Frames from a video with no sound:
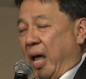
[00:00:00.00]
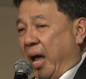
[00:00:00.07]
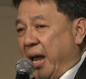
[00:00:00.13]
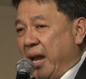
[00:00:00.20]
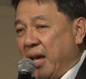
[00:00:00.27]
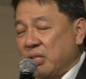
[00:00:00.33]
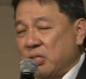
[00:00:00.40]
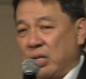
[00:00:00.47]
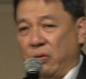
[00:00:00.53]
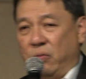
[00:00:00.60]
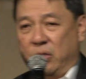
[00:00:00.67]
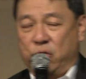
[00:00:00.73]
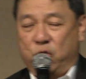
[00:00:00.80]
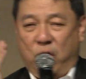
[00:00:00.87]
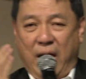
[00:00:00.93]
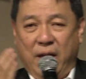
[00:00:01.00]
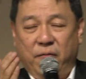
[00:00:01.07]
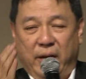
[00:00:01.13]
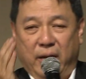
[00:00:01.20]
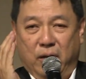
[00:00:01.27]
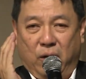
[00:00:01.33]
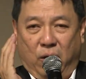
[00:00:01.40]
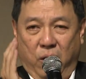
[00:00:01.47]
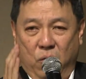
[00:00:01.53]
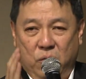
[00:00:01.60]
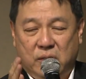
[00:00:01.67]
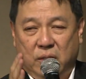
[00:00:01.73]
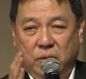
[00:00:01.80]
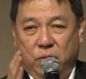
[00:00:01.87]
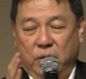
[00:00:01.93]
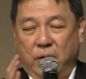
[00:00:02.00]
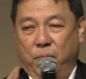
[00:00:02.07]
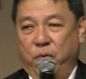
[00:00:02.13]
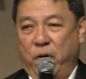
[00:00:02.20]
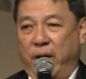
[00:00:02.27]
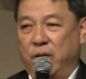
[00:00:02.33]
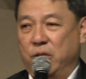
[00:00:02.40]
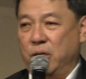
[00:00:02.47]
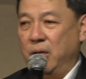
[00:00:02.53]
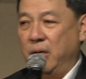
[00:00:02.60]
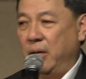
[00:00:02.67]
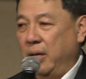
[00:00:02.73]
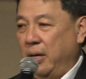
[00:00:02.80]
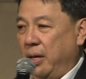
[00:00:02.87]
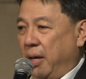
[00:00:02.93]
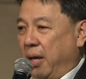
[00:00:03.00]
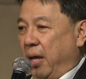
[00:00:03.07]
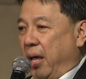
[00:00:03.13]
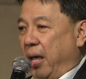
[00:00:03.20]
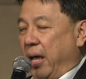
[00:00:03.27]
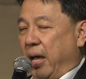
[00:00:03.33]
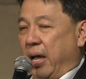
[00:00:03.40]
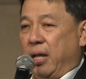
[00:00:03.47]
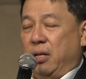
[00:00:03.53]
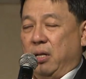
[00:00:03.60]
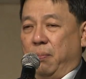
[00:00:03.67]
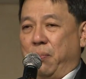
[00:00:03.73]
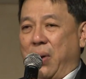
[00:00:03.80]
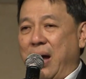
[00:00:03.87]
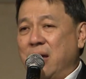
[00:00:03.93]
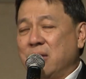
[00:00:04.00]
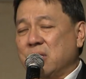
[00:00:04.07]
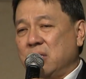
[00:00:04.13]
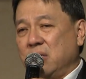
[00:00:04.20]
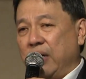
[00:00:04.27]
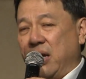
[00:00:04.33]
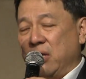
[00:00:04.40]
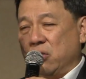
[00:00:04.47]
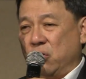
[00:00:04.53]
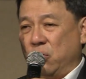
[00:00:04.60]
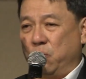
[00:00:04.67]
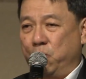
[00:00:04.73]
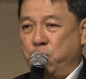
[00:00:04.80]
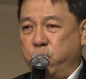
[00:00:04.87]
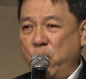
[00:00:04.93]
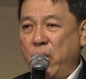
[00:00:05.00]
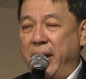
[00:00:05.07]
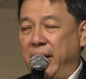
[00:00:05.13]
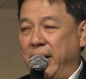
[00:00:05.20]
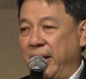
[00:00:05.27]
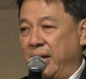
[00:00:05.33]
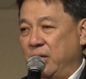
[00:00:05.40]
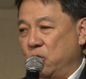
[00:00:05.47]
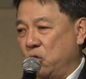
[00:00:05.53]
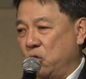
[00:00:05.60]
And as they were driving closer to the bridge, and the pastor has to brake and